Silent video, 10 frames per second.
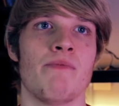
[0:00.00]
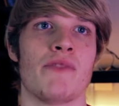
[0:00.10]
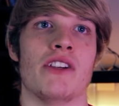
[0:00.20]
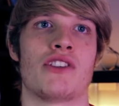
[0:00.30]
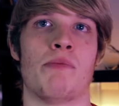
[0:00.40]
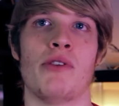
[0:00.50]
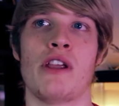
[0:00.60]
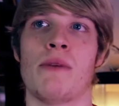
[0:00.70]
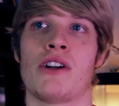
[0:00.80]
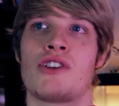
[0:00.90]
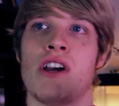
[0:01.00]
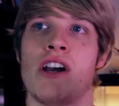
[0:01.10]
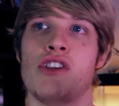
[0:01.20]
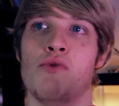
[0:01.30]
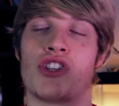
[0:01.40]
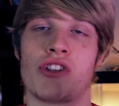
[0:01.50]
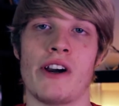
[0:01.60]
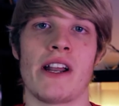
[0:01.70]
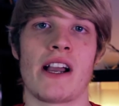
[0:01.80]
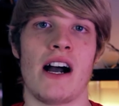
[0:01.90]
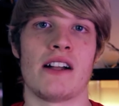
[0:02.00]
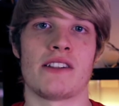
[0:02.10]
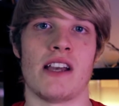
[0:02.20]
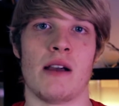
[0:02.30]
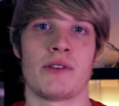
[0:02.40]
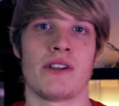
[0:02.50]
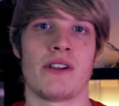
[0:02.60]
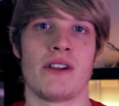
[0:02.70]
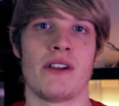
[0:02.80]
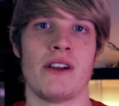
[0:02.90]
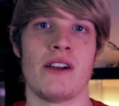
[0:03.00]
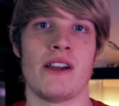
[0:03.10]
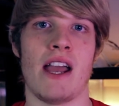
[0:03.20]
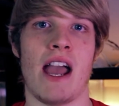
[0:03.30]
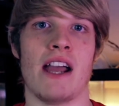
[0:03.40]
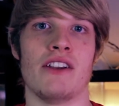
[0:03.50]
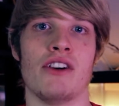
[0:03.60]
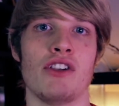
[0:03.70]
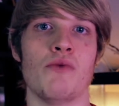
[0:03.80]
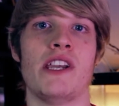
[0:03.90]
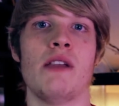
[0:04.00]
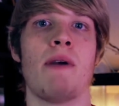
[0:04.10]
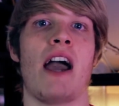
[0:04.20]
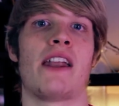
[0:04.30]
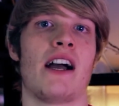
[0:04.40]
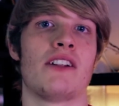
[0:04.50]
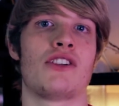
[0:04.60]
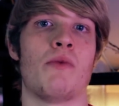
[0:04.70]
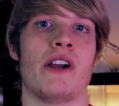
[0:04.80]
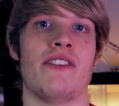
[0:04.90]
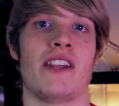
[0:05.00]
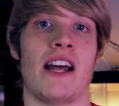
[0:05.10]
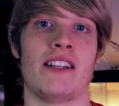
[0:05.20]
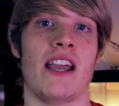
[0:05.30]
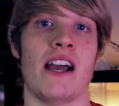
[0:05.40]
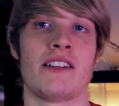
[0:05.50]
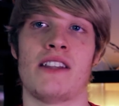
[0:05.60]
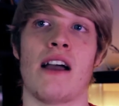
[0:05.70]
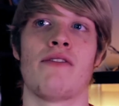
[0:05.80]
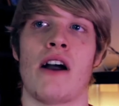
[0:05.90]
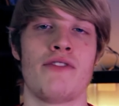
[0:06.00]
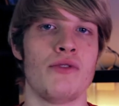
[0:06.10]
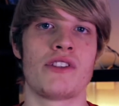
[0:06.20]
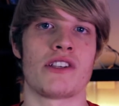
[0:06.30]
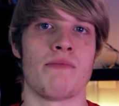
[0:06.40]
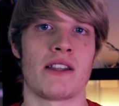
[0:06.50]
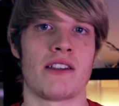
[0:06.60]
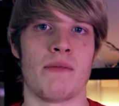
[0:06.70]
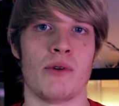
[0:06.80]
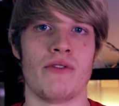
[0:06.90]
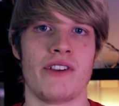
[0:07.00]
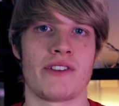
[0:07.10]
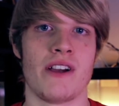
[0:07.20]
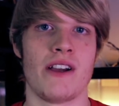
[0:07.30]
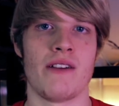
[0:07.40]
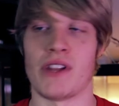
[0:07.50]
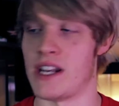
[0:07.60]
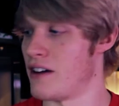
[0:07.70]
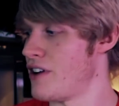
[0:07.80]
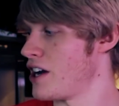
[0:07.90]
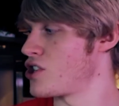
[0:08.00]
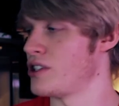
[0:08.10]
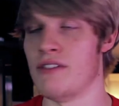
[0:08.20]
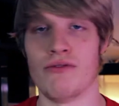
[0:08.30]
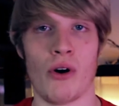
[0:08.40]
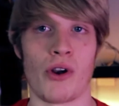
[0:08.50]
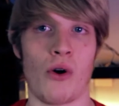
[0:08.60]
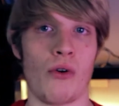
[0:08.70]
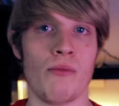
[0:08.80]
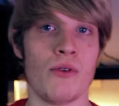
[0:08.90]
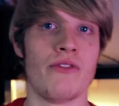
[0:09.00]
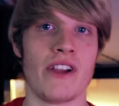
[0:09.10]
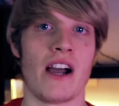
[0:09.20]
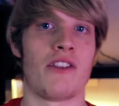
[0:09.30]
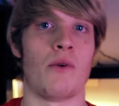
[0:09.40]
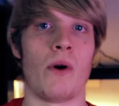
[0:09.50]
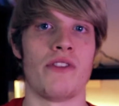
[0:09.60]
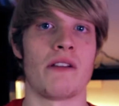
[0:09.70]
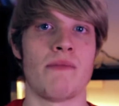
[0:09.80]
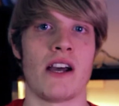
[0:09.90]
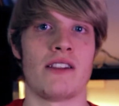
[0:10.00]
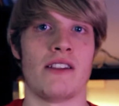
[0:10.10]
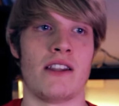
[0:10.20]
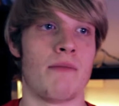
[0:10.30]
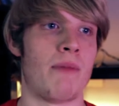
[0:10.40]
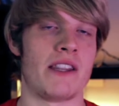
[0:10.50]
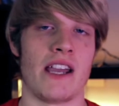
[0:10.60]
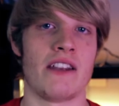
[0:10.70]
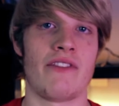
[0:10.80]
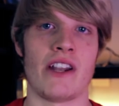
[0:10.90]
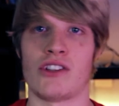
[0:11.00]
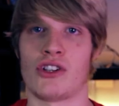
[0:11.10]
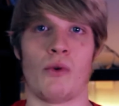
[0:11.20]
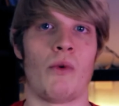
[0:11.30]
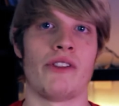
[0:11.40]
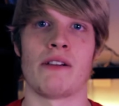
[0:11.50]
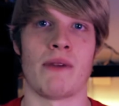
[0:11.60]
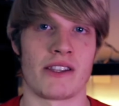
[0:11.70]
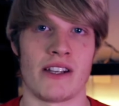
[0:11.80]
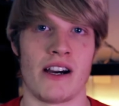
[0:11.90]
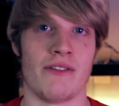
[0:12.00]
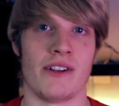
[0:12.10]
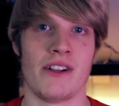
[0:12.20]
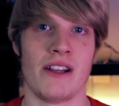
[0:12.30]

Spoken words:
to pretty much, you start a concept and you keep adding on to it, and then at the end, I've used this method on movies, and I've actually wrote a whole movie out of the one thing method, and then by the end of it, I took the one thing method out of it.